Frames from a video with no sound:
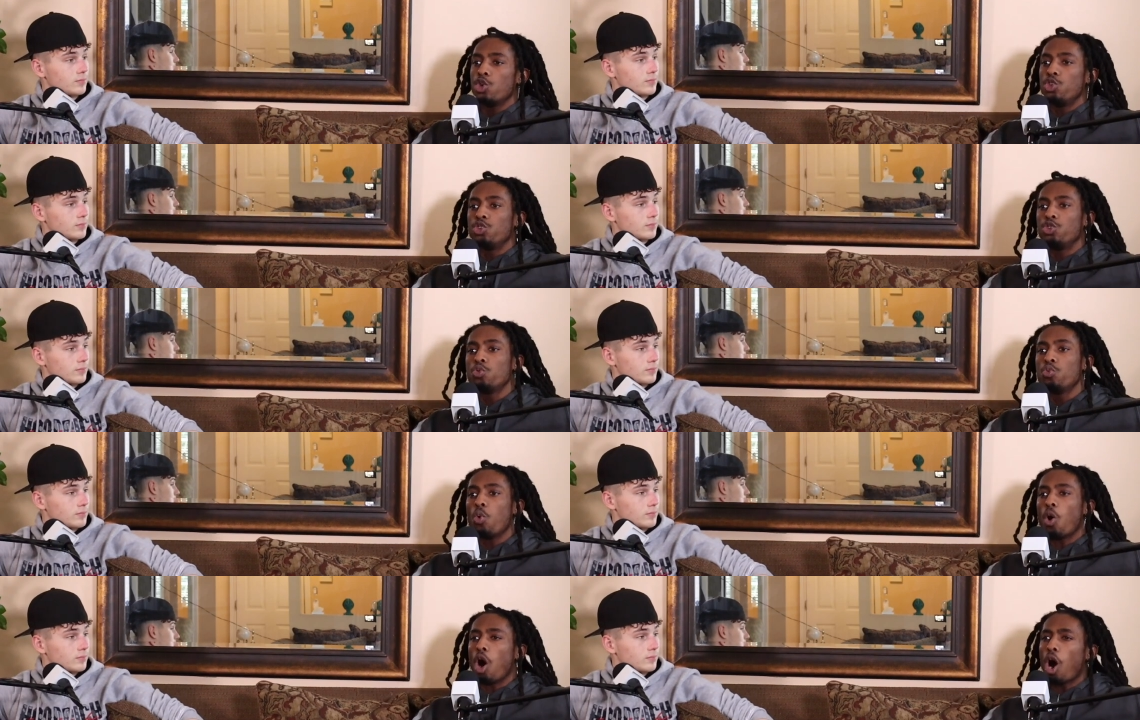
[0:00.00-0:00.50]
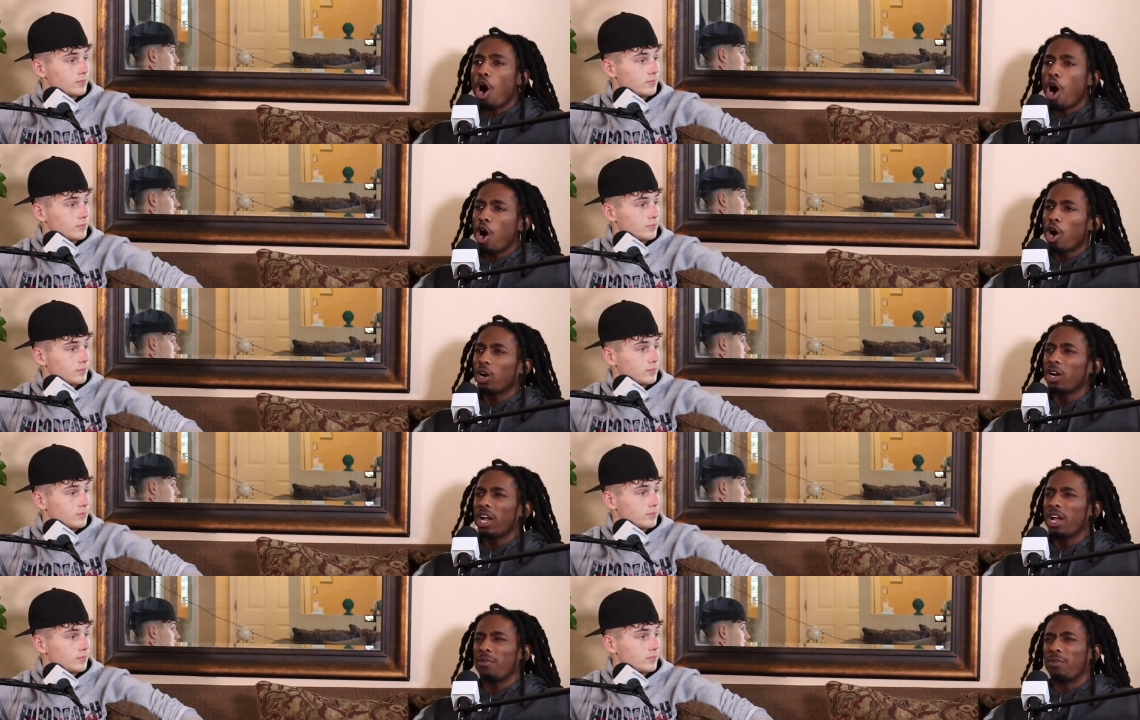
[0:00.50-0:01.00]
Speaker 1: you
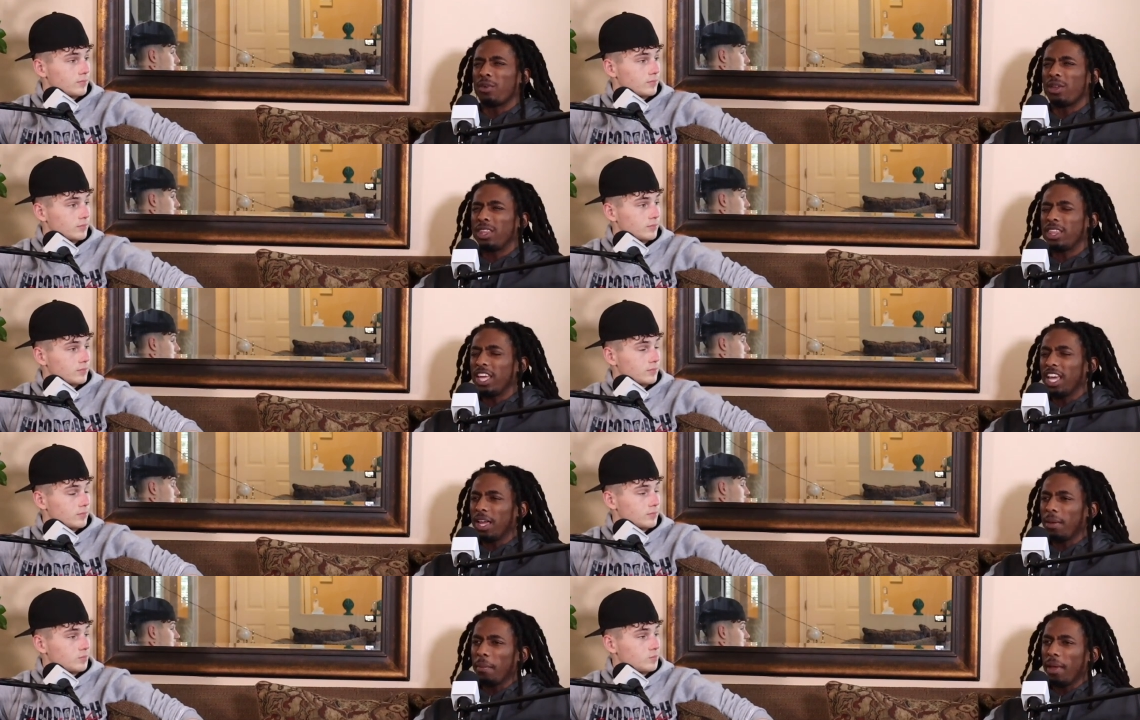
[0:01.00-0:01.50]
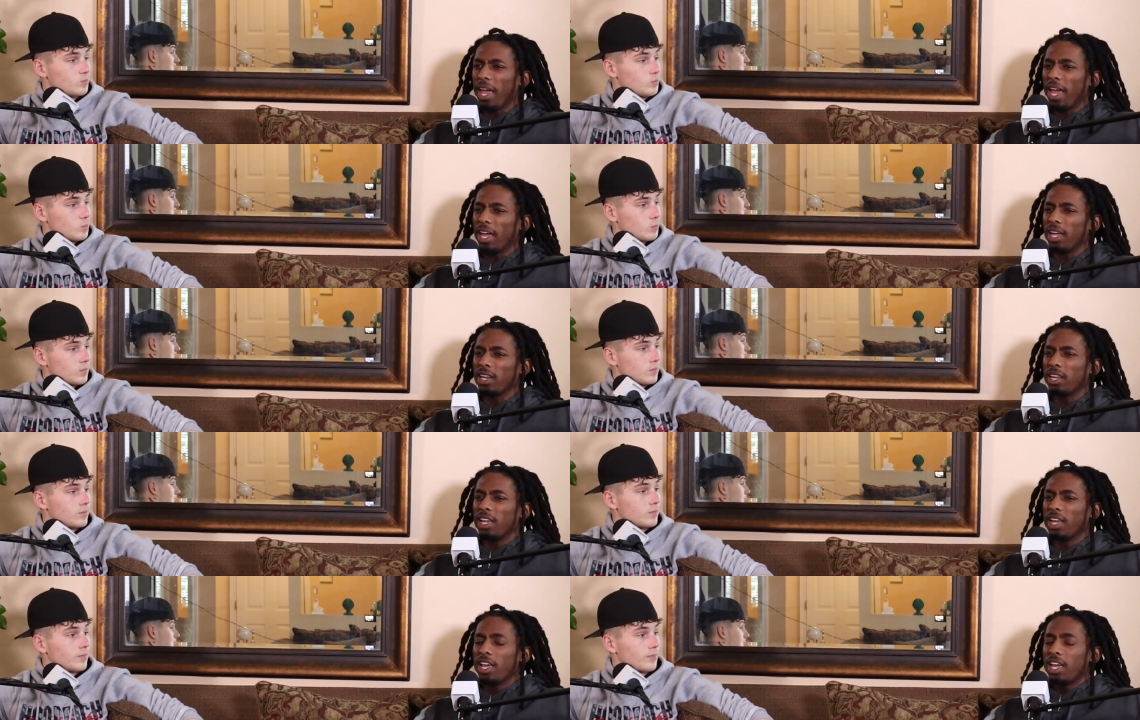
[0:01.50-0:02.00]
are everything,
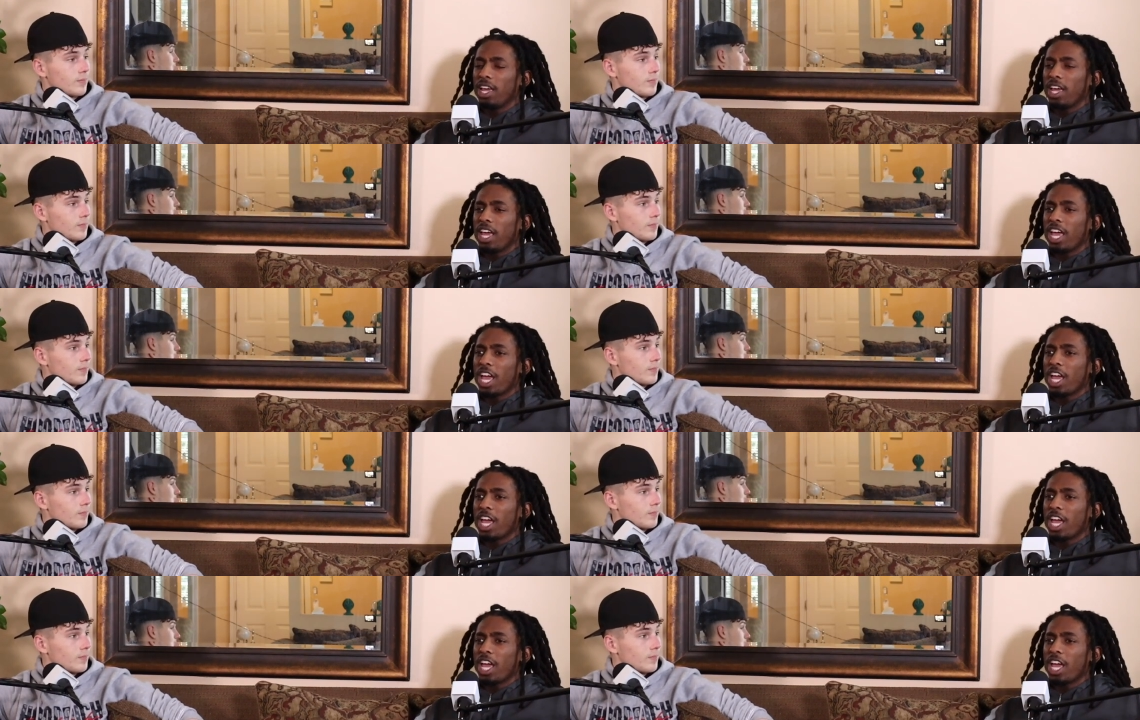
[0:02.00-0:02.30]
man. Mm-hmm.